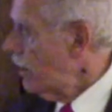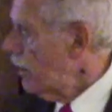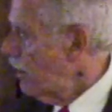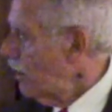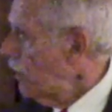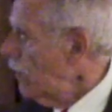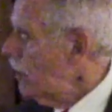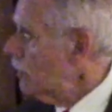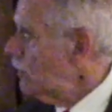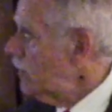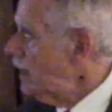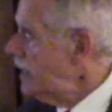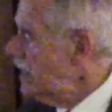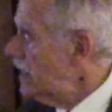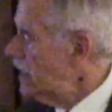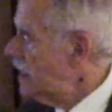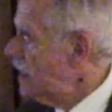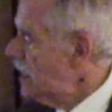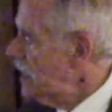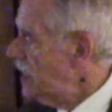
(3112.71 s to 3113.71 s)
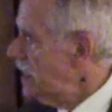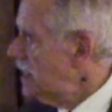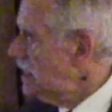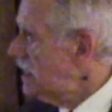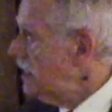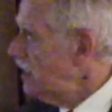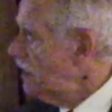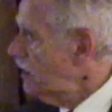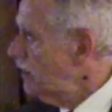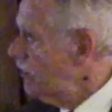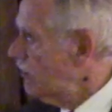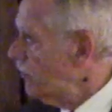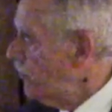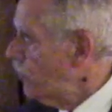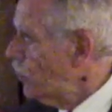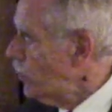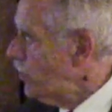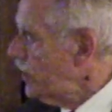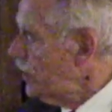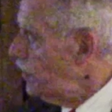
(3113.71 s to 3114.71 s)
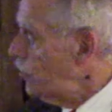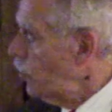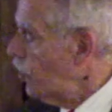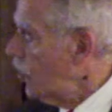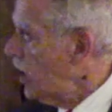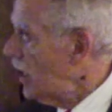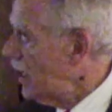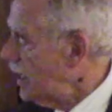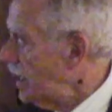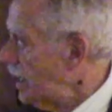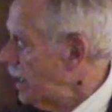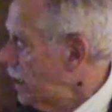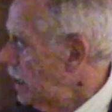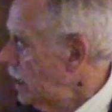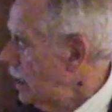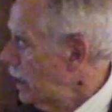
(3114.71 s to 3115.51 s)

Already in 1941,